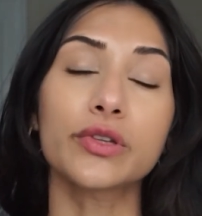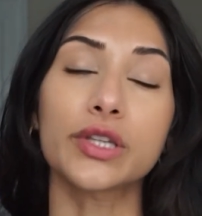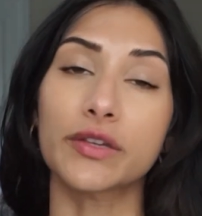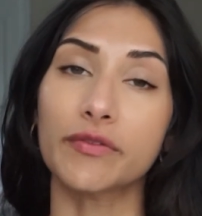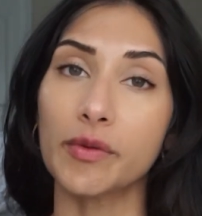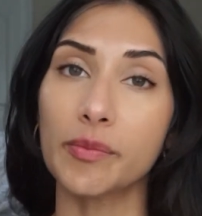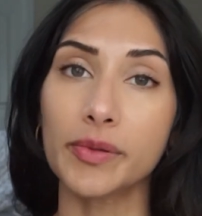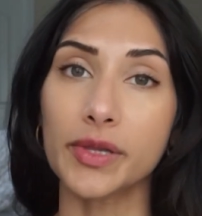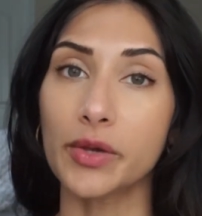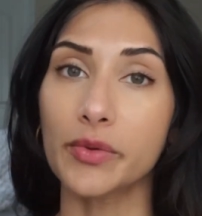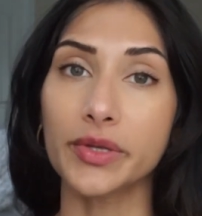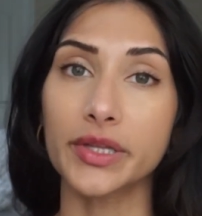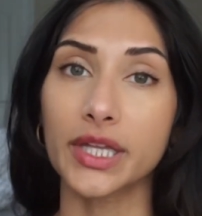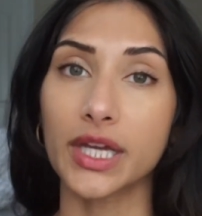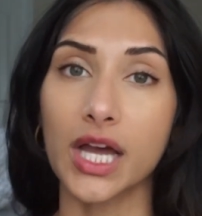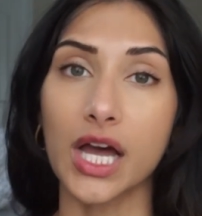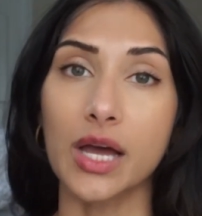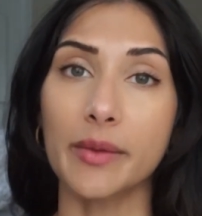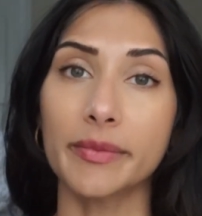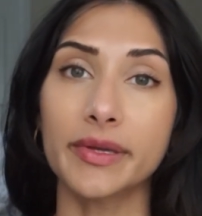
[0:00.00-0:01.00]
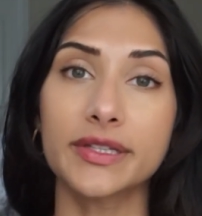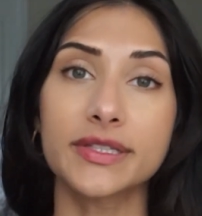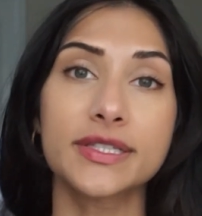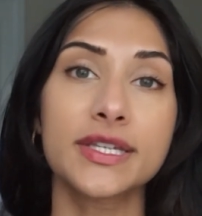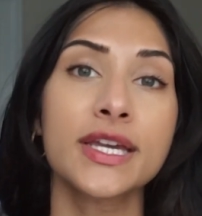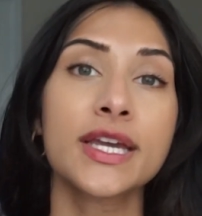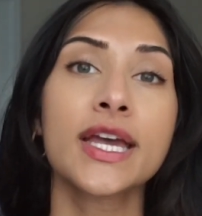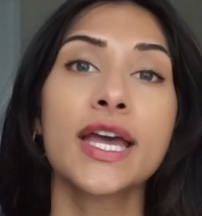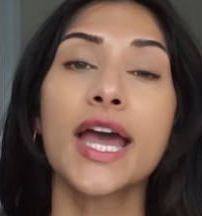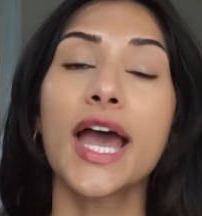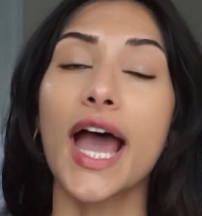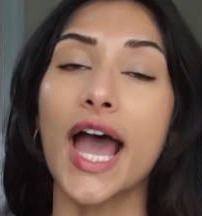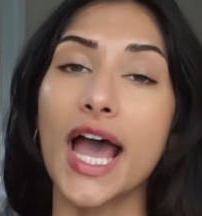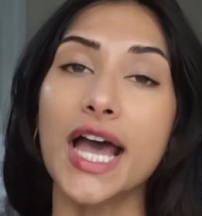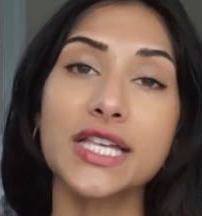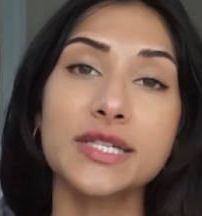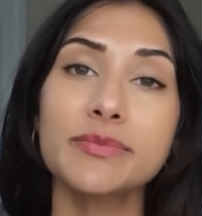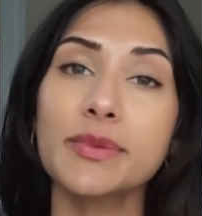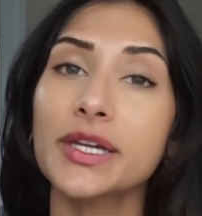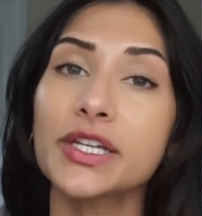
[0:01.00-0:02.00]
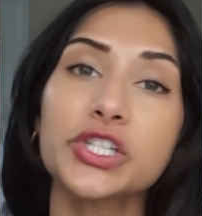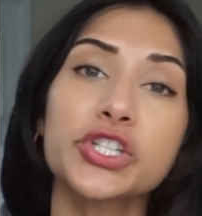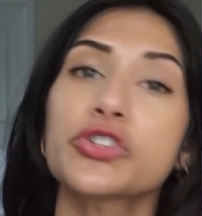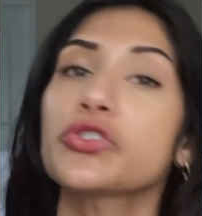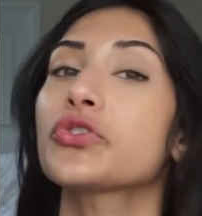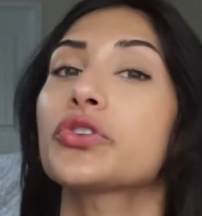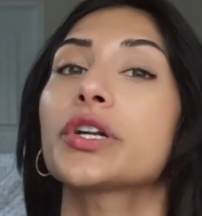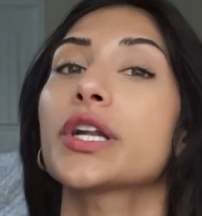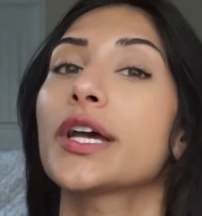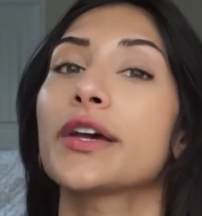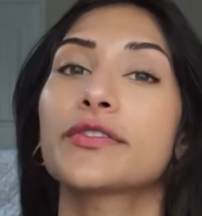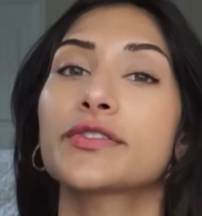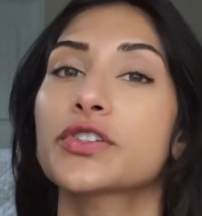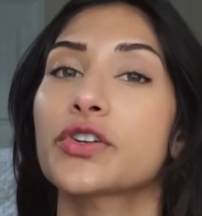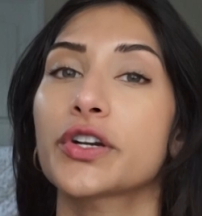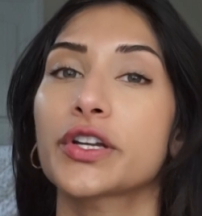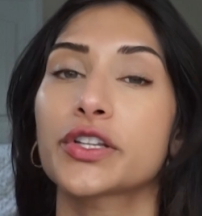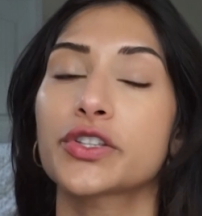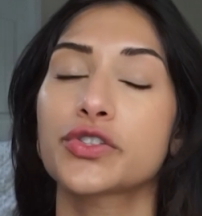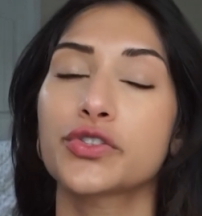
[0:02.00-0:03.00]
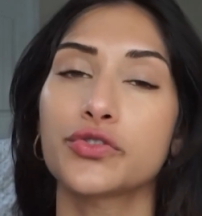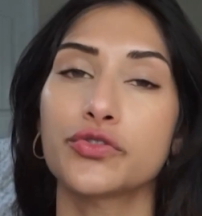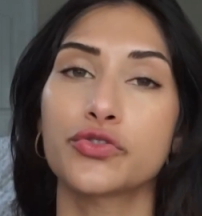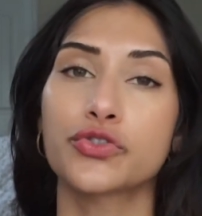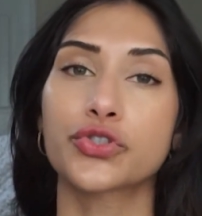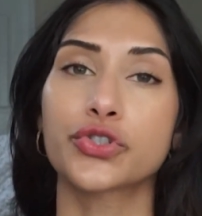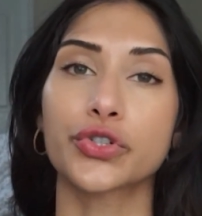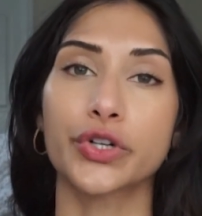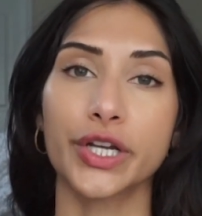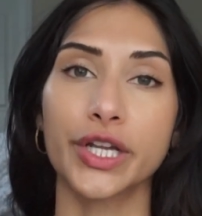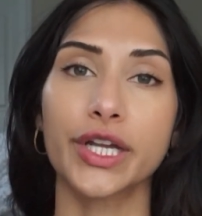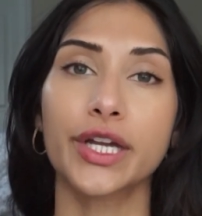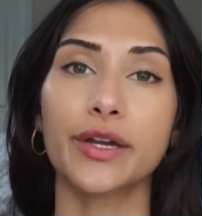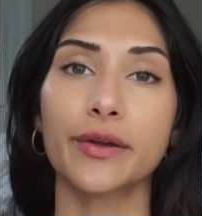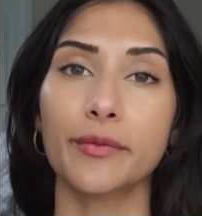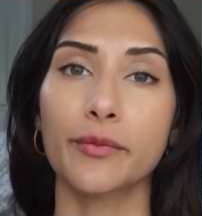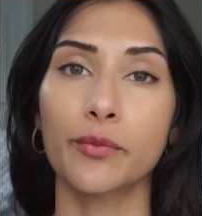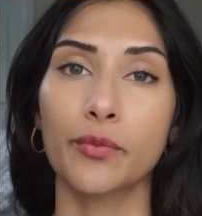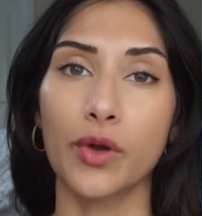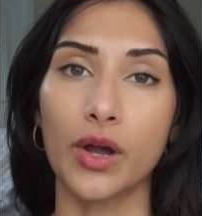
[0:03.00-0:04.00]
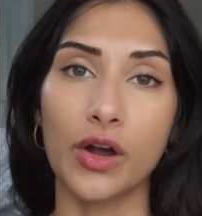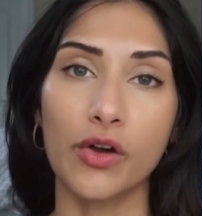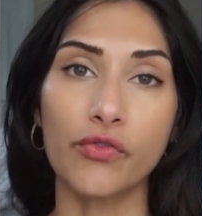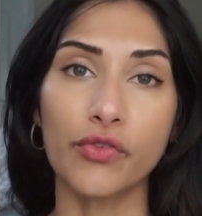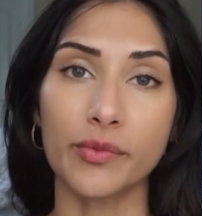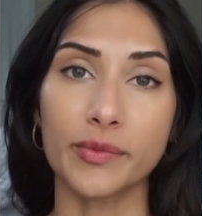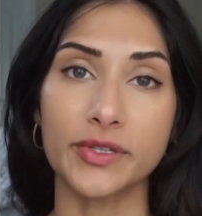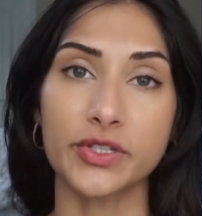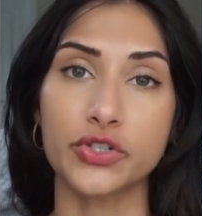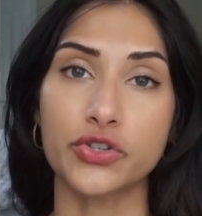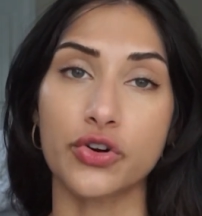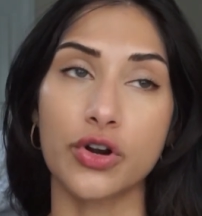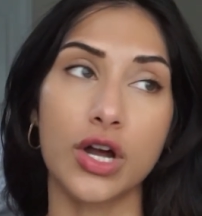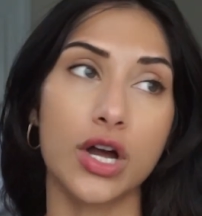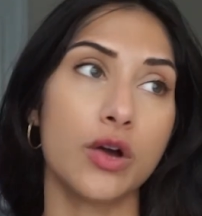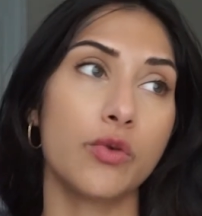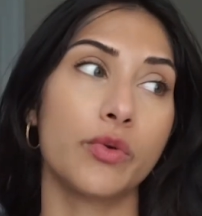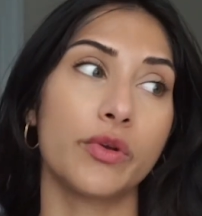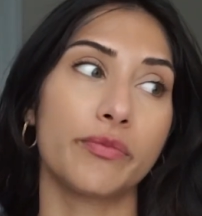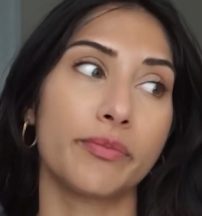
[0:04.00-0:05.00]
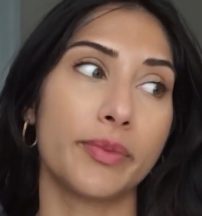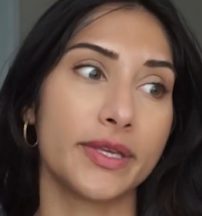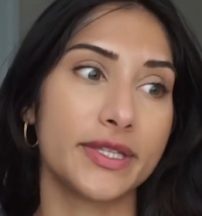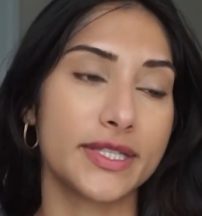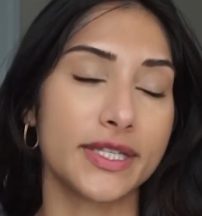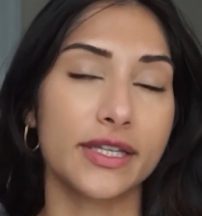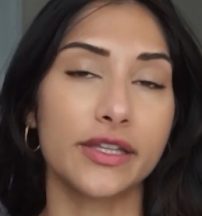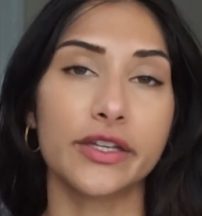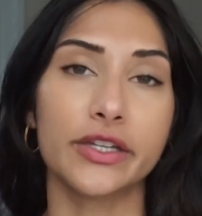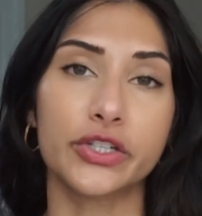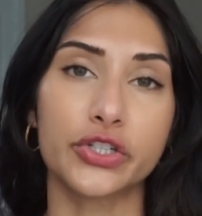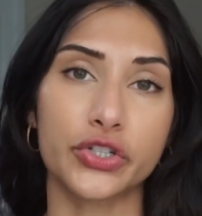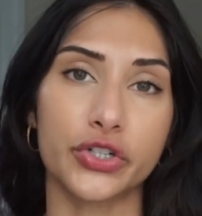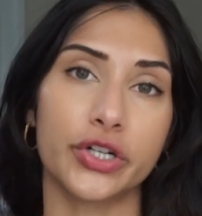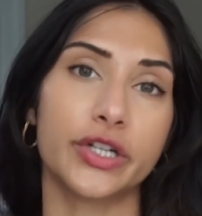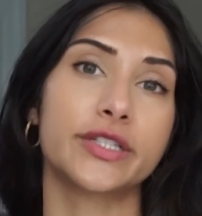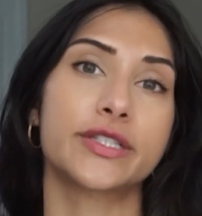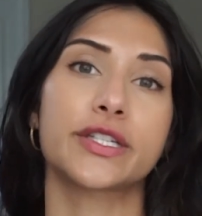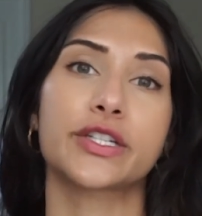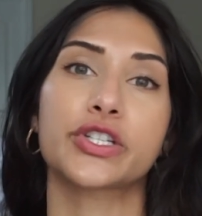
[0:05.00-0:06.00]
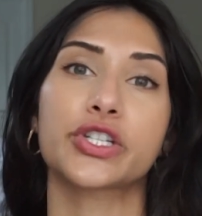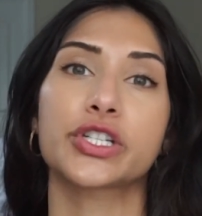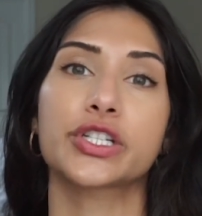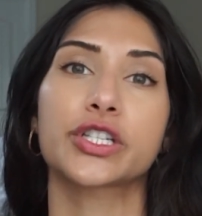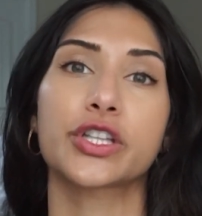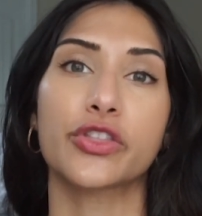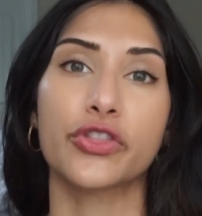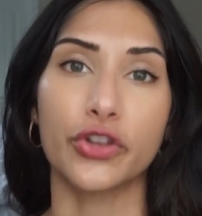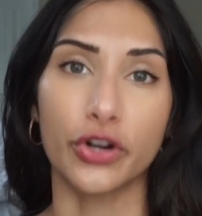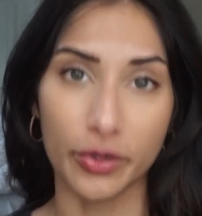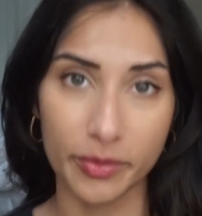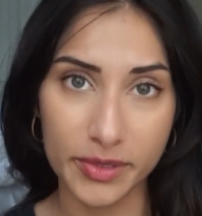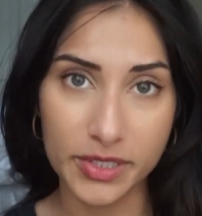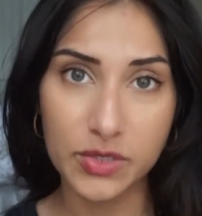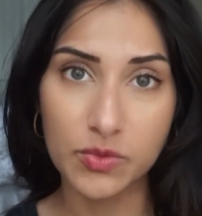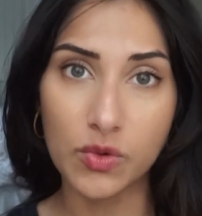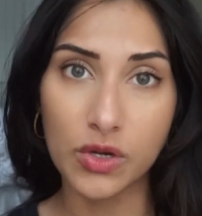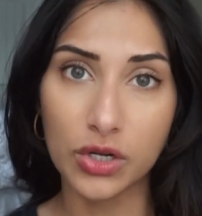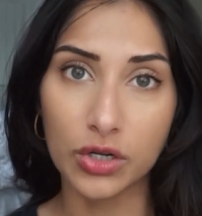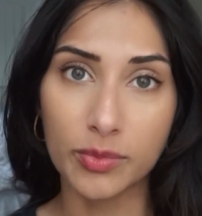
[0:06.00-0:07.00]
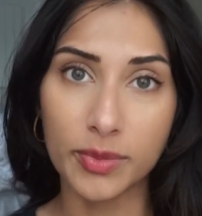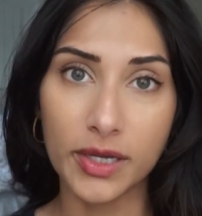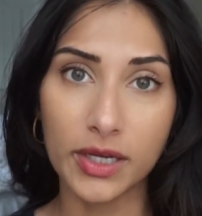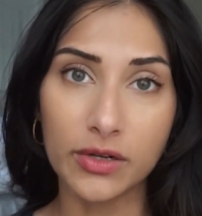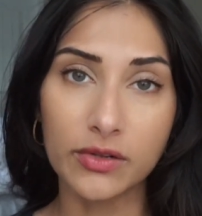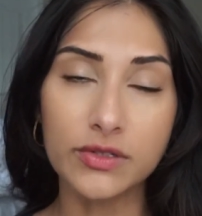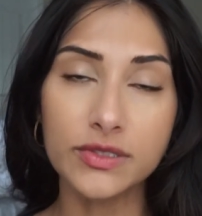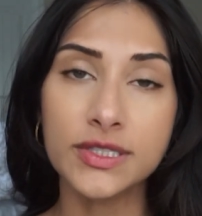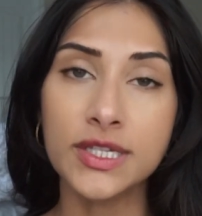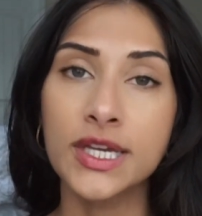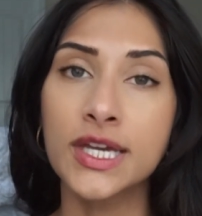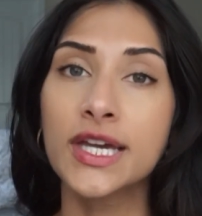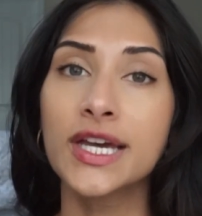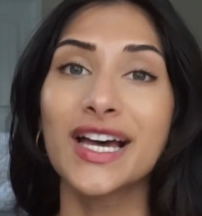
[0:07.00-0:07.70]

Leave it below in the comments. As my children have started to drink well from a straw, we've basically transitioned to thermos water bottles.